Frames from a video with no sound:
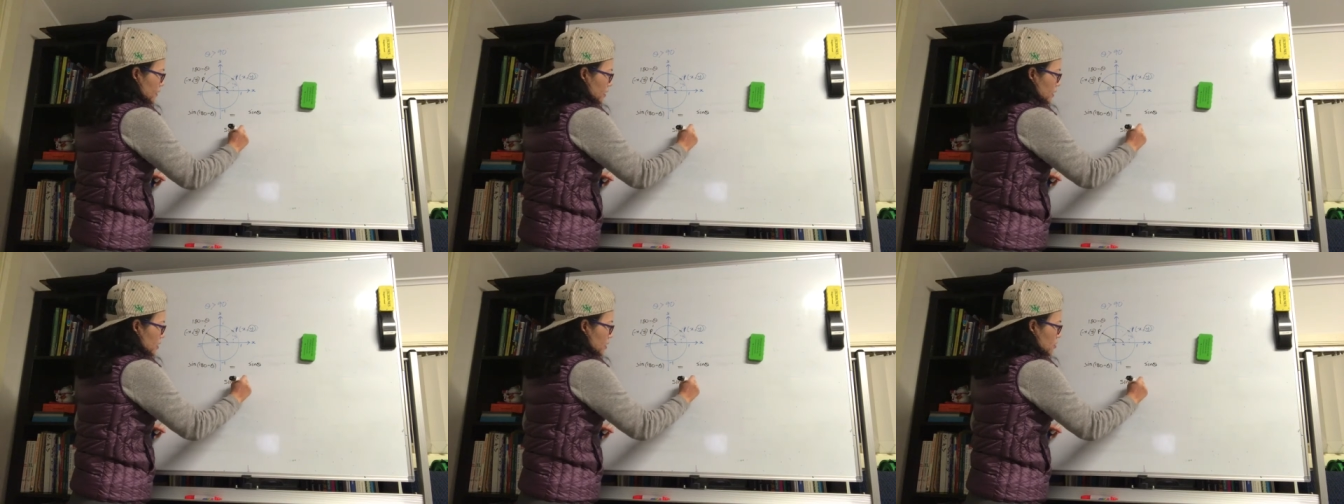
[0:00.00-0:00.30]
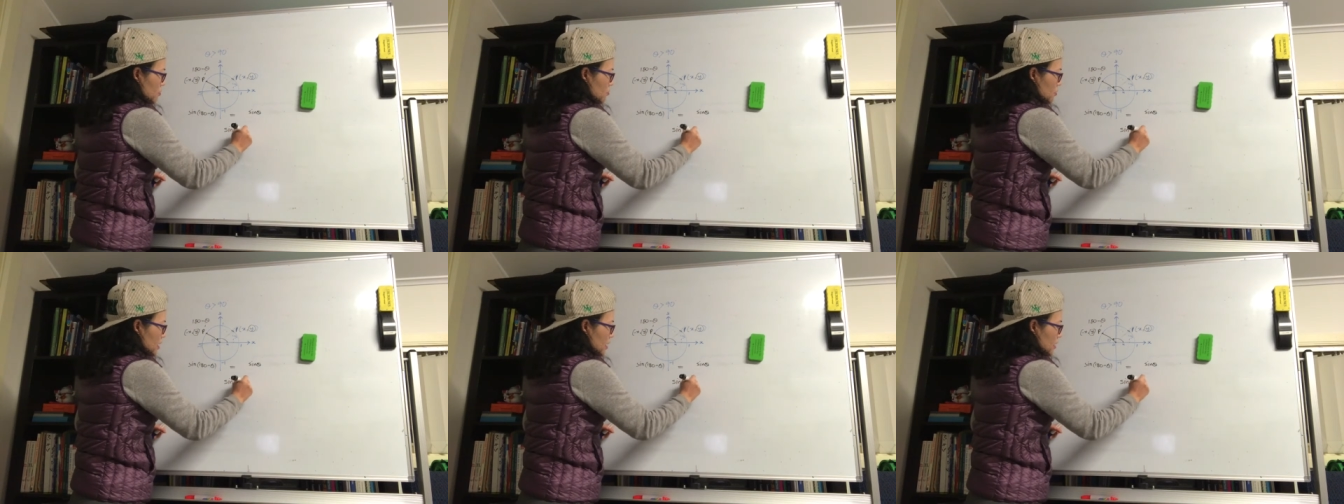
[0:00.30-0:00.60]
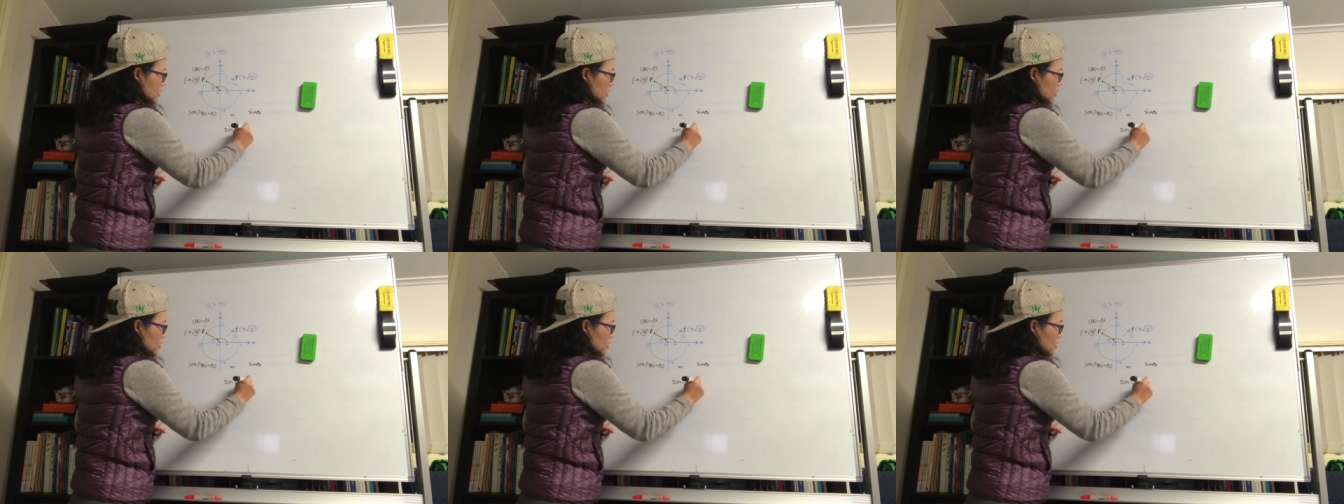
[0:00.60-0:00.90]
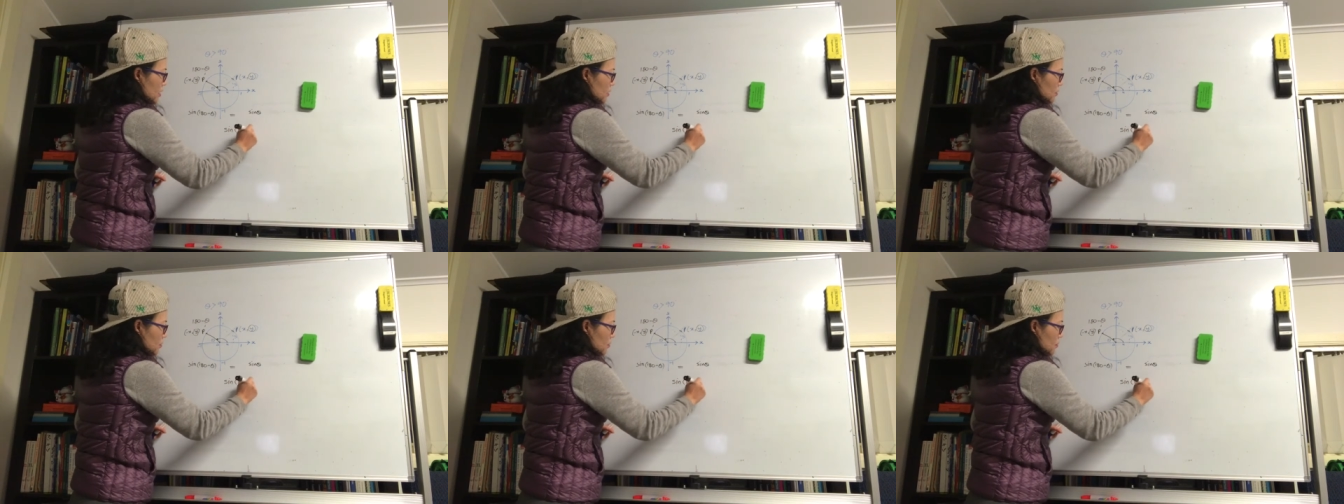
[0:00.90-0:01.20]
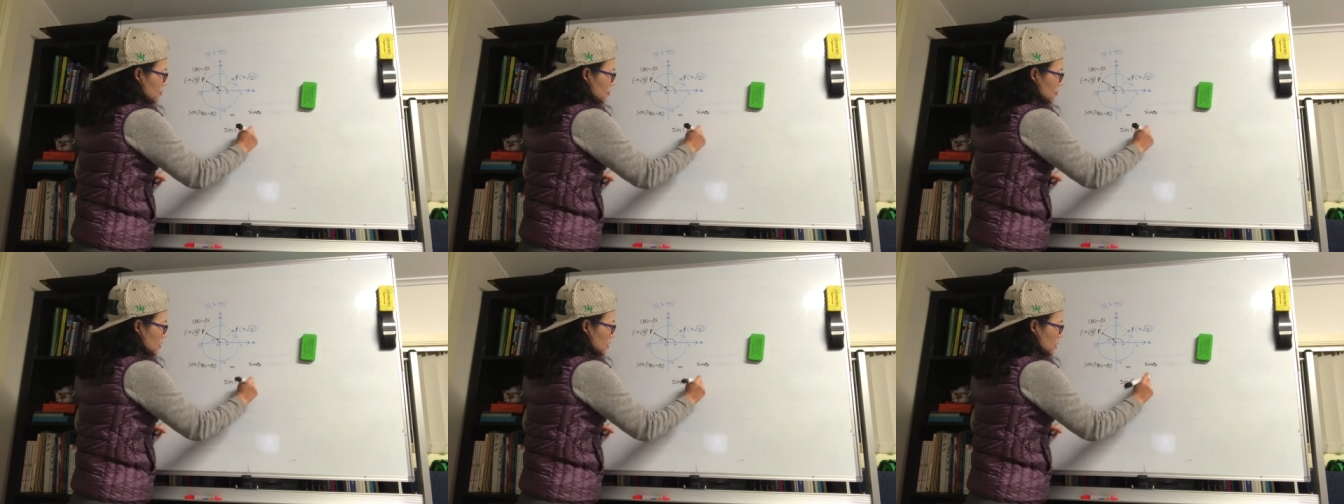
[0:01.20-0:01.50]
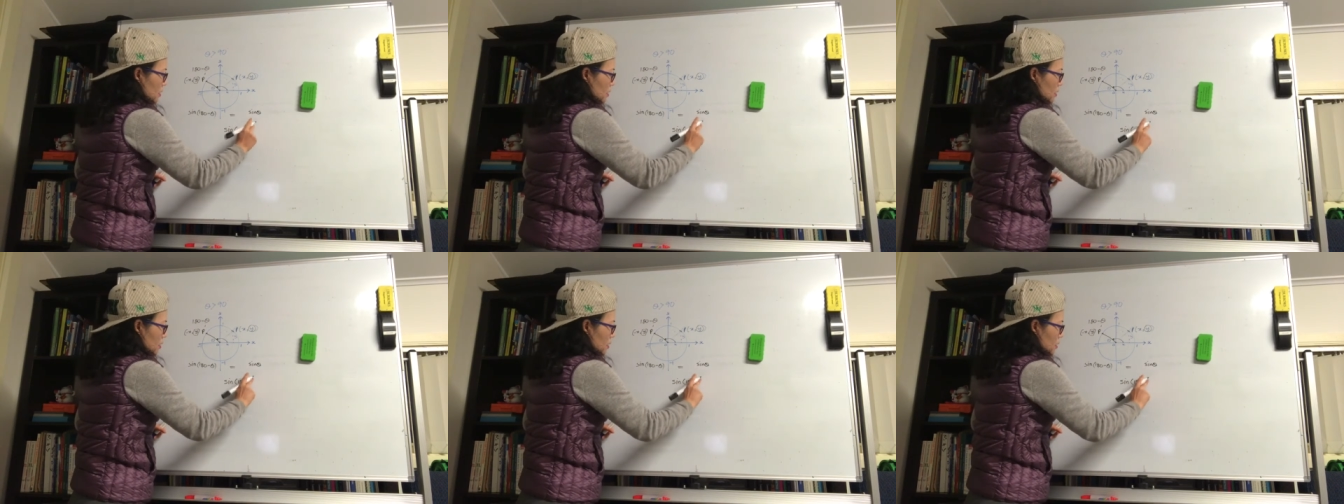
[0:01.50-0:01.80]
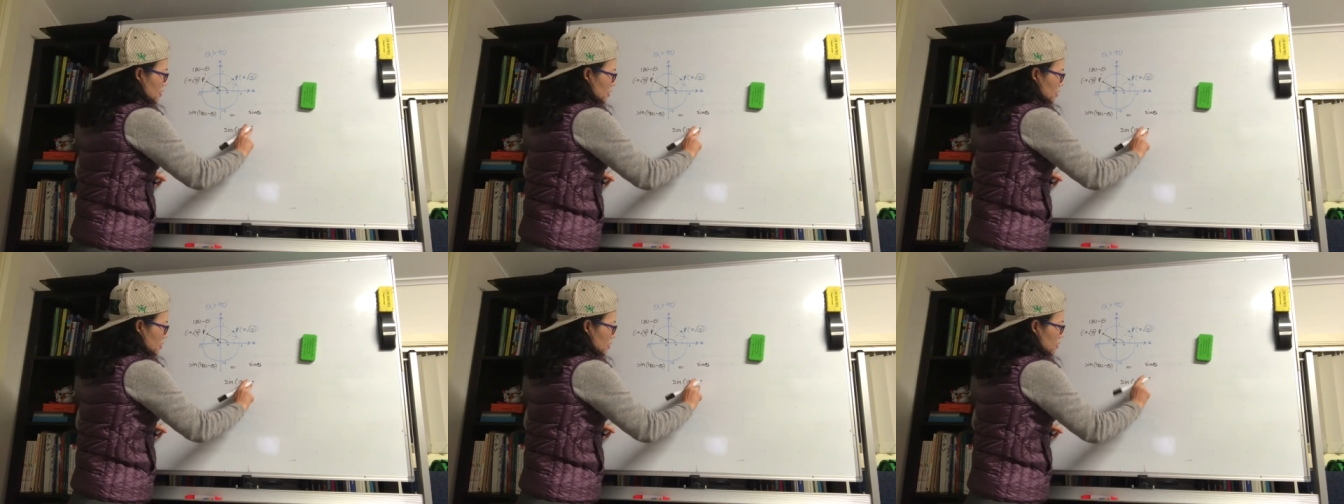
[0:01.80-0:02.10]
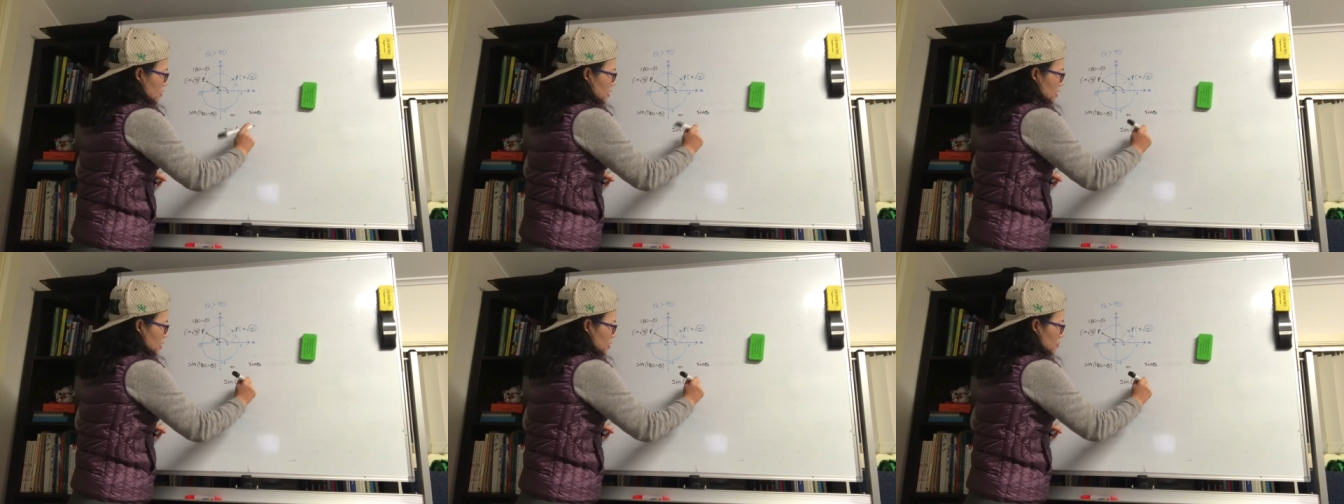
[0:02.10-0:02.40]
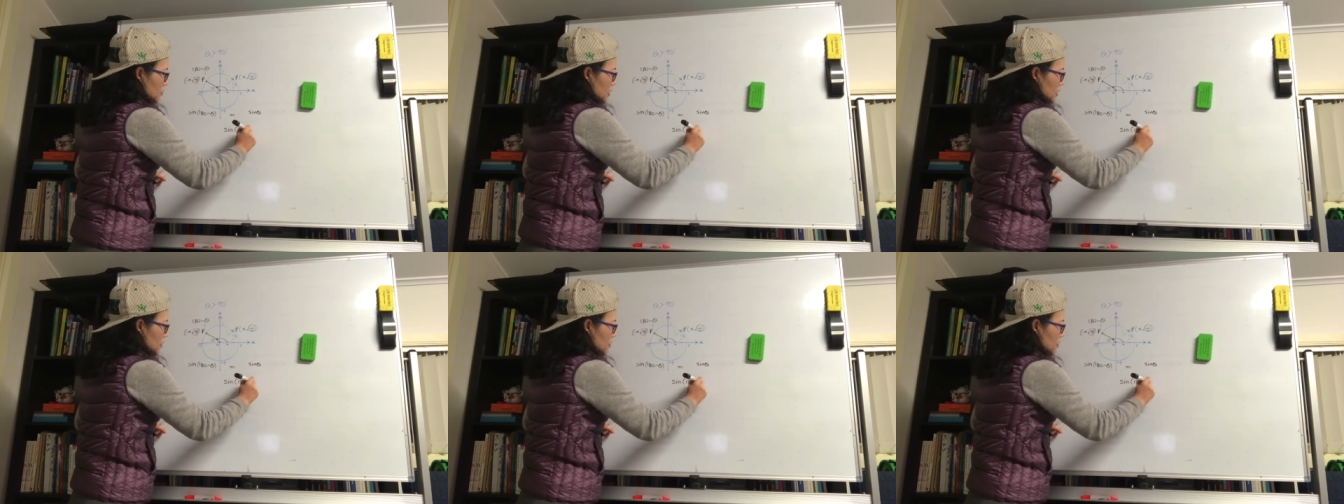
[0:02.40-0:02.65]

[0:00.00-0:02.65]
180 take away